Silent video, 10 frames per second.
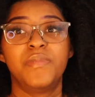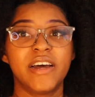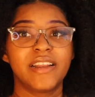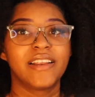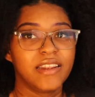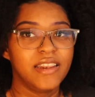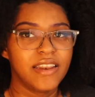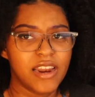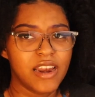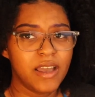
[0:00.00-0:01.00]
but
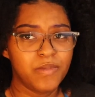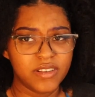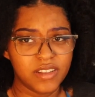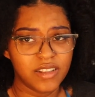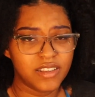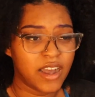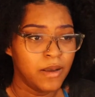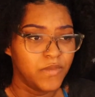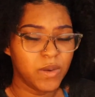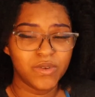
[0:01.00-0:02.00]
99% of the
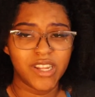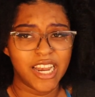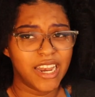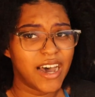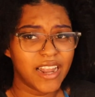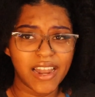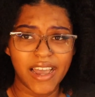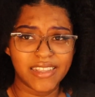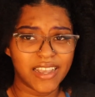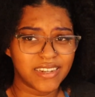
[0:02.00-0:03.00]
time, people did not
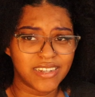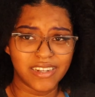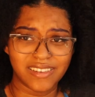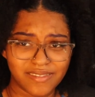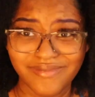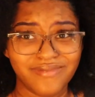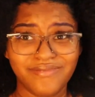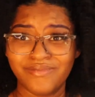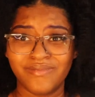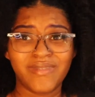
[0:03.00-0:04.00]
like that shit.
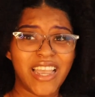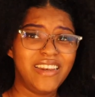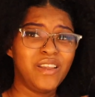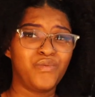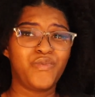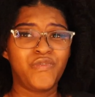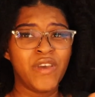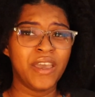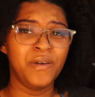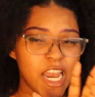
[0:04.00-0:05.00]
Mm-mm, it didn't fit.